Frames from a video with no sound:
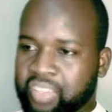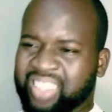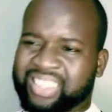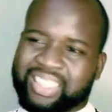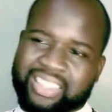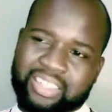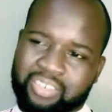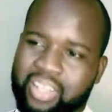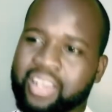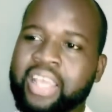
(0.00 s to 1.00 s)
Such a kiss
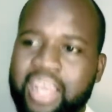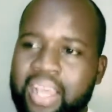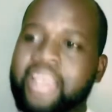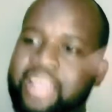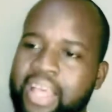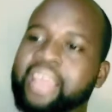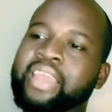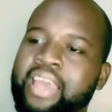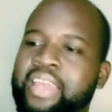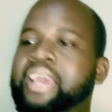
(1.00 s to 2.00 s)
of snake, yeah,
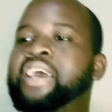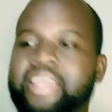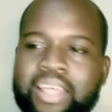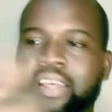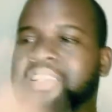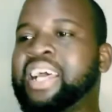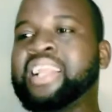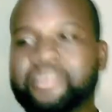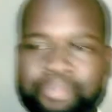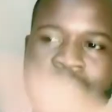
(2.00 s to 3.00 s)
you
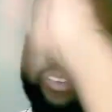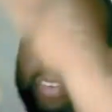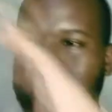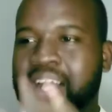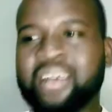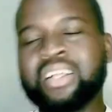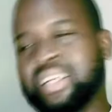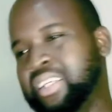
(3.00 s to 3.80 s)
can't have beef, yeah.